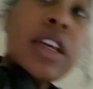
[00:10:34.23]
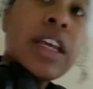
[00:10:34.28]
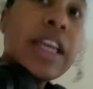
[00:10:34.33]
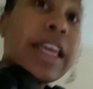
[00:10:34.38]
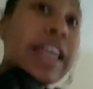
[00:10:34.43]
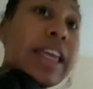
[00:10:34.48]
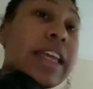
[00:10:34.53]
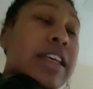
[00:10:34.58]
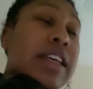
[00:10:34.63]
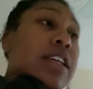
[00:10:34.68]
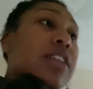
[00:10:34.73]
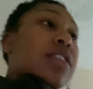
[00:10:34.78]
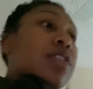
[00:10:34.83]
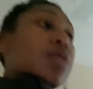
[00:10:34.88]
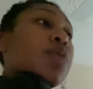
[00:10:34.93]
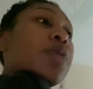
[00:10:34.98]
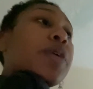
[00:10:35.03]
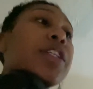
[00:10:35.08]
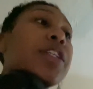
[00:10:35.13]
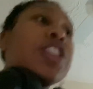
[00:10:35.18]

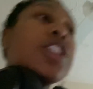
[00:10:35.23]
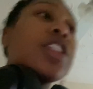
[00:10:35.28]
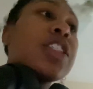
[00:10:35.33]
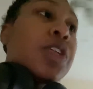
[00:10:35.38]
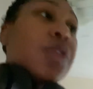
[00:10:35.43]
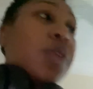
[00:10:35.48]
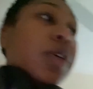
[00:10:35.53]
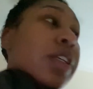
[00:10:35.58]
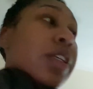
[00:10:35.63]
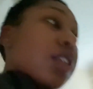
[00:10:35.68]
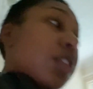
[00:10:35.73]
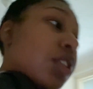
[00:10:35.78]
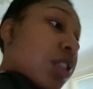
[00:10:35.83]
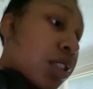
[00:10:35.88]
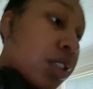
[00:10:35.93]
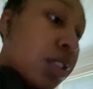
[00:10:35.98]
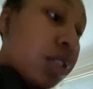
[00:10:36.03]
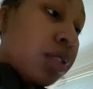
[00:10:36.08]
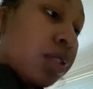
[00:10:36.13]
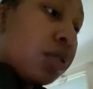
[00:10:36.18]
and we're just going
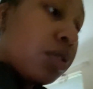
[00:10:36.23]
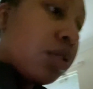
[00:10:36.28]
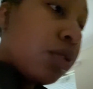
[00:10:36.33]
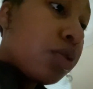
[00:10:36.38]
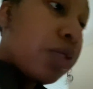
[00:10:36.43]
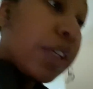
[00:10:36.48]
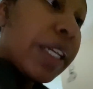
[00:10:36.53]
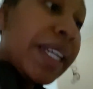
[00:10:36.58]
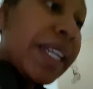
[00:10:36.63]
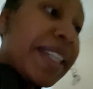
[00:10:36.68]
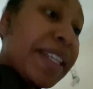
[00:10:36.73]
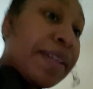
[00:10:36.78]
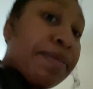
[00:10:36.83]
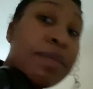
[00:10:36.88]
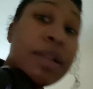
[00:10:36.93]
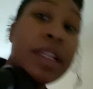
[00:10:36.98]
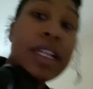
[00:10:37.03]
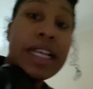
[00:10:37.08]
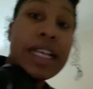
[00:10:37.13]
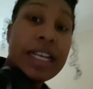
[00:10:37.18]
to read
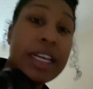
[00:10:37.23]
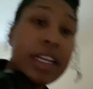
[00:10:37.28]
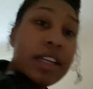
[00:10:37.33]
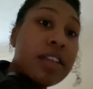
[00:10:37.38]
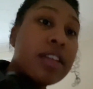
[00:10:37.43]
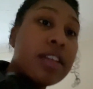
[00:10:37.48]
and play